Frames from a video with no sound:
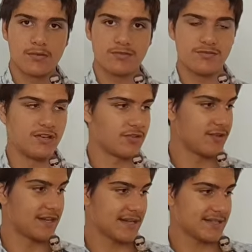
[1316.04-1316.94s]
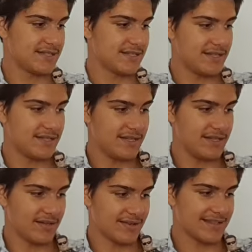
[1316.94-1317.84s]
Really cool. You can actually
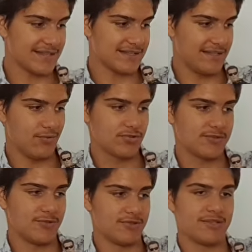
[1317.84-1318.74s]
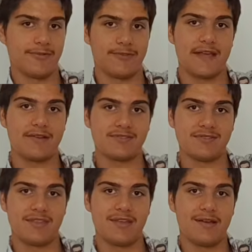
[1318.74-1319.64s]
see I think that's the ultimate
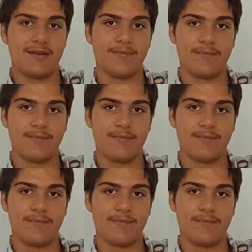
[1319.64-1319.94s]
T1000 there.